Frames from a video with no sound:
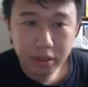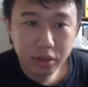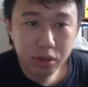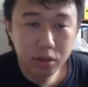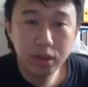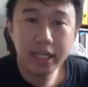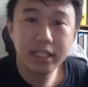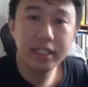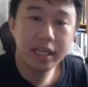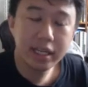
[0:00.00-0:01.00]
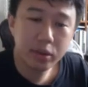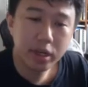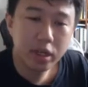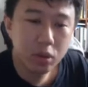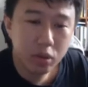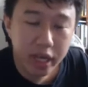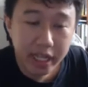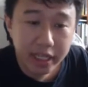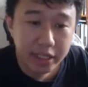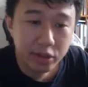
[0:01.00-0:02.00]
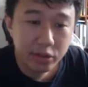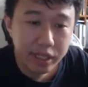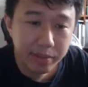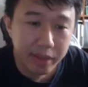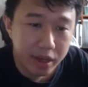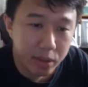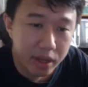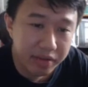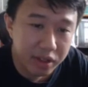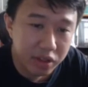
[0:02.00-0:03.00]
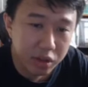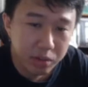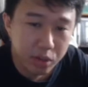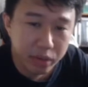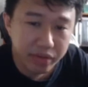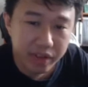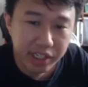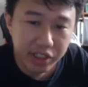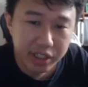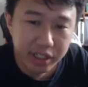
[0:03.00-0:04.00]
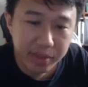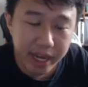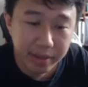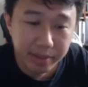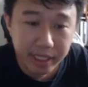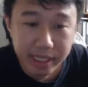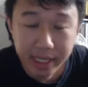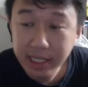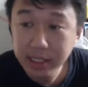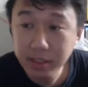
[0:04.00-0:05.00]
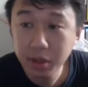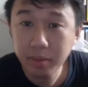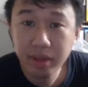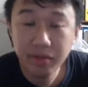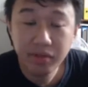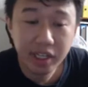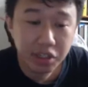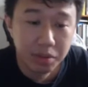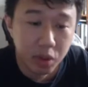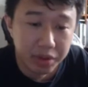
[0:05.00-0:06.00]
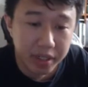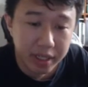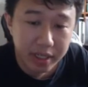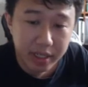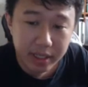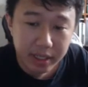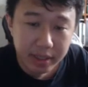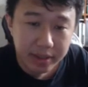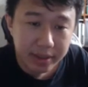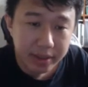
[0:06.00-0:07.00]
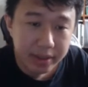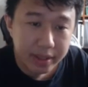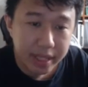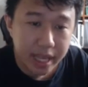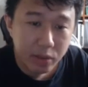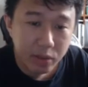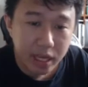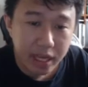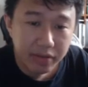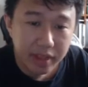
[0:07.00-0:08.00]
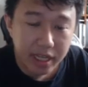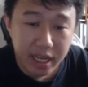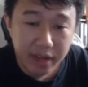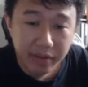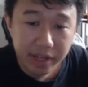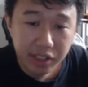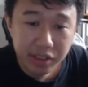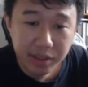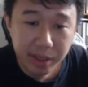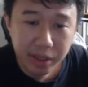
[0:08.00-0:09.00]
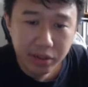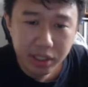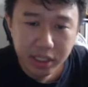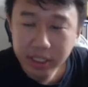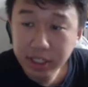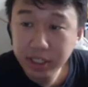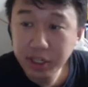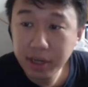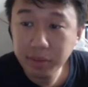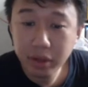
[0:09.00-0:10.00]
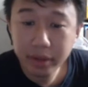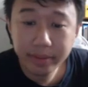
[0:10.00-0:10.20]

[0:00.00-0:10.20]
So let us take a quick look at the news update. We have the Zombo invasion is back. Basically it's a zombie invasion mode. And we have the adventures pouch in the gem shop.